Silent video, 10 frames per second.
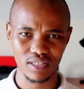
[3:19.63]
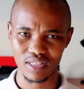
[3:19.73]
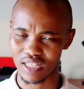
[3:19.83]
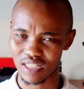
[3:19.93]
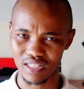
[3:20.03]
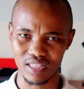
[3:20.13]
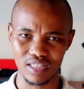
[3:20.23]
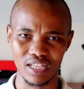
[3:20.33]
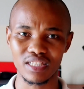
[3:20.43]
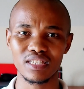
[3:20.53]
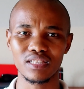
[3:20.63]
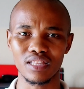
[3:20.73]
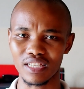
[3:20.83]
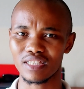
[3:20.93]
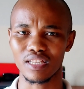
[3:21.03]
That's it.
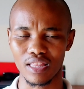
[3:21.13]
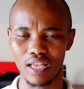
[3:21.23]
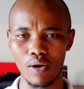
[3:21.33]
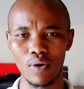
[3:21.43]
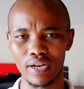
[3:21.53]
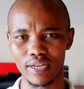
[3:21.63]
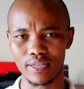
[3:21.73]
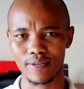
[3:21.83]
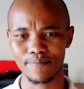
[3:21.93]
That's the thing I wanted.